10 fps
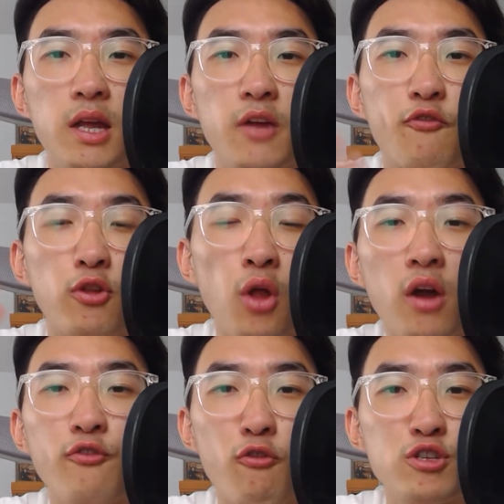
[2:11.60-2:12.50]
for law
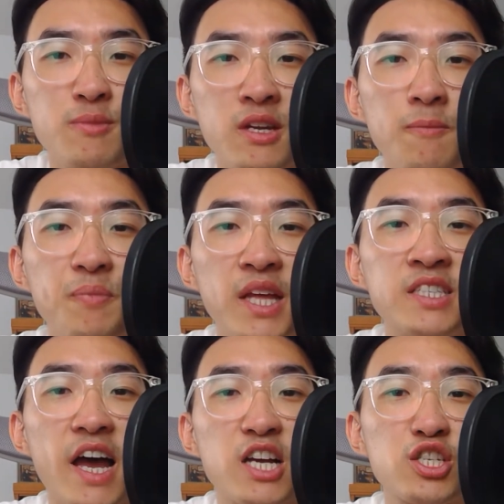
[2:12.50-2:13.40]
enforcement, it's
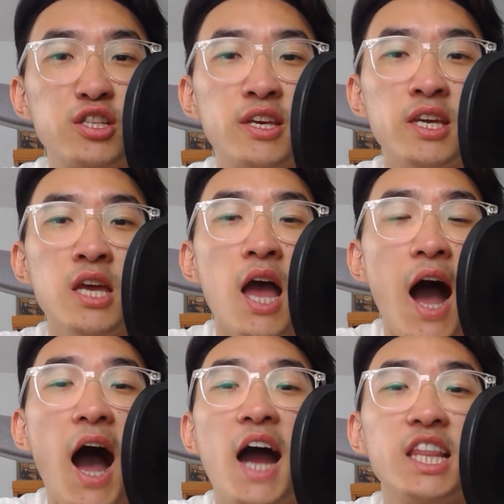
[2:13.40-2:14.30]
actually
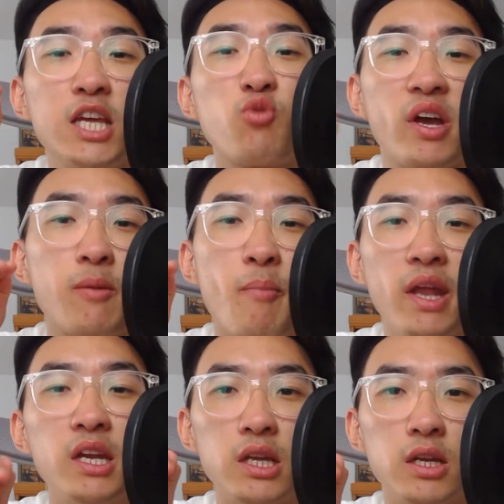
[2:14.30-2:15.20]
highly
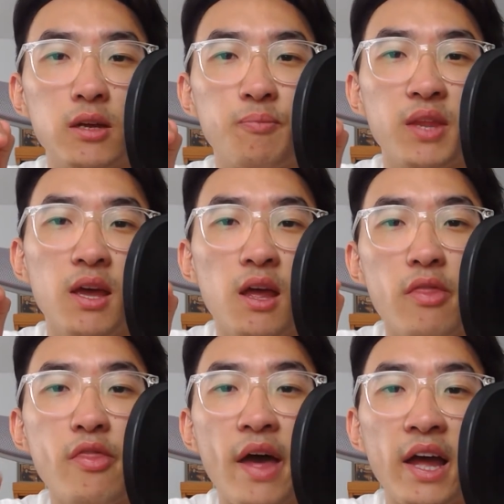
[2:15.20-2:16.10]
recommended
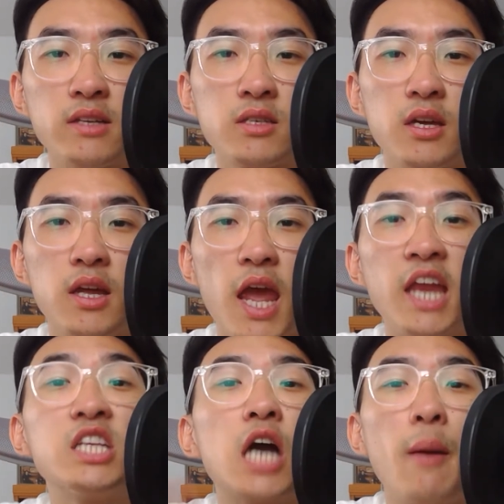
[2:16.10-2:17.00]
that
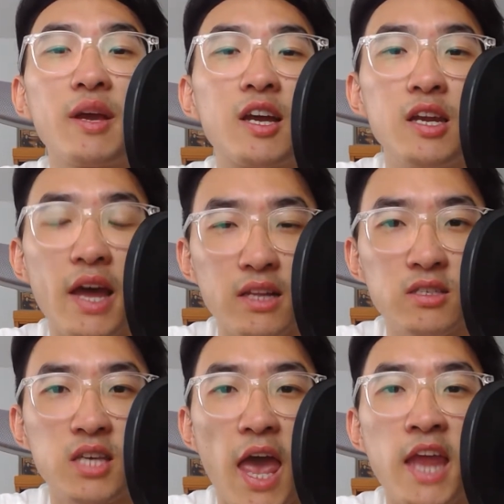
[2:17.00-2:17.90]
incoming
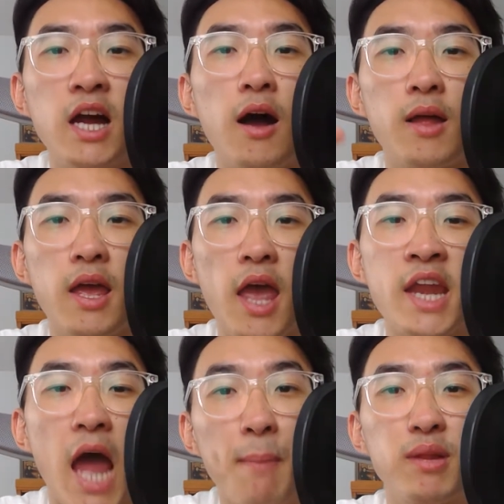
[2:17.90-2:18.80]
cadets and
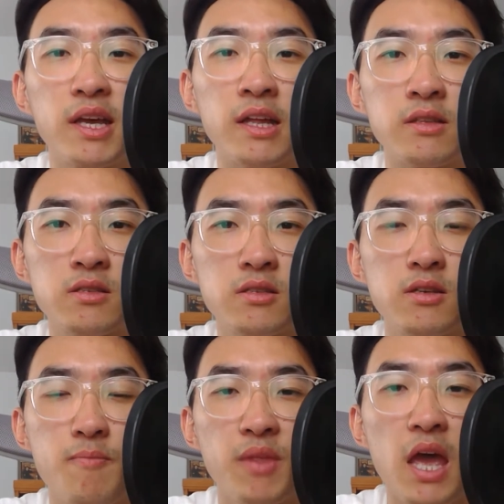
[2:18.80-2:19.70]
applicants
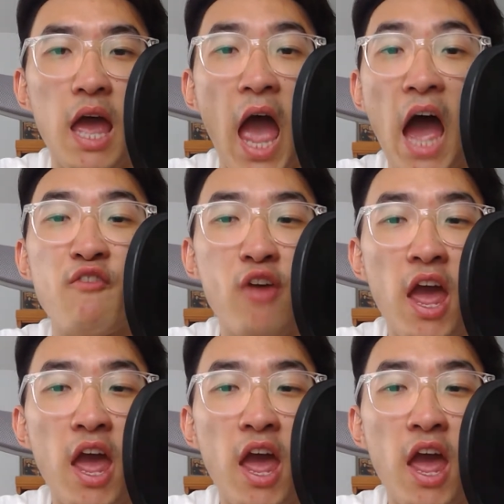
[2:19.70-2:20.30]
have